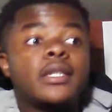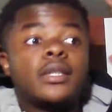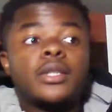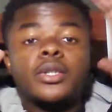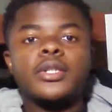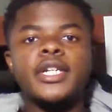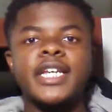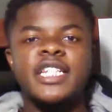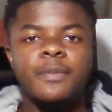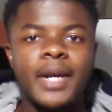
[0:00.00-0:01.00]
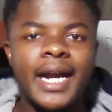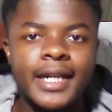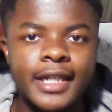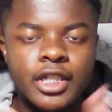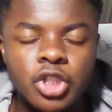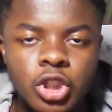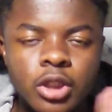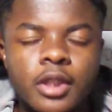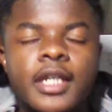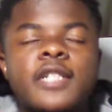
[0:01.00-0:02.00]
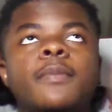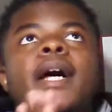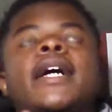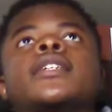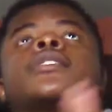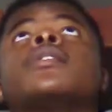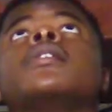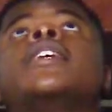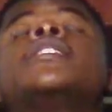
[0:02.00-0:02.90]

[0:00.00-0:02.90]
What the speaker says: Literally, his back is turned.